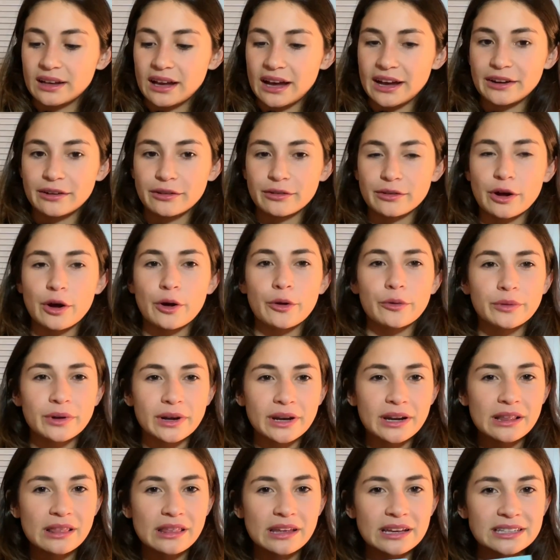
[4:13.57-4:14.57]
I don't own
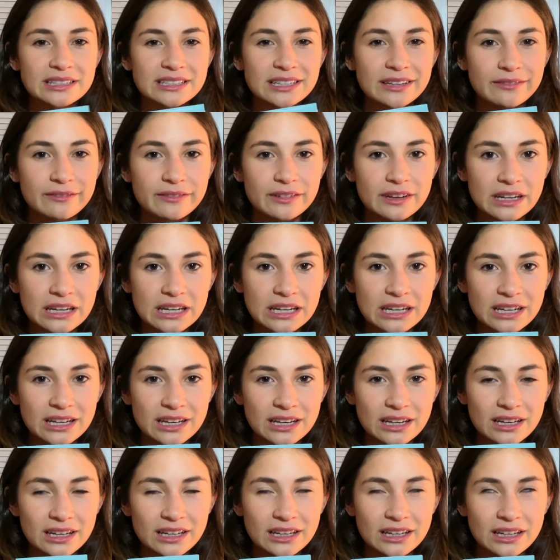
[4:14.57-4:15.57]
anything
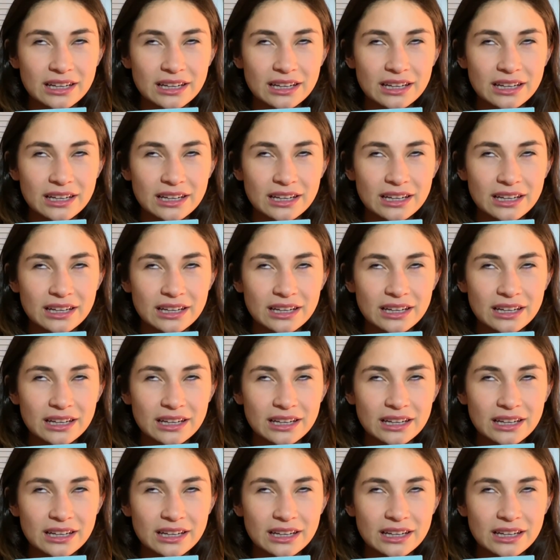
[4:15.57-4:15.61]
Tiffany.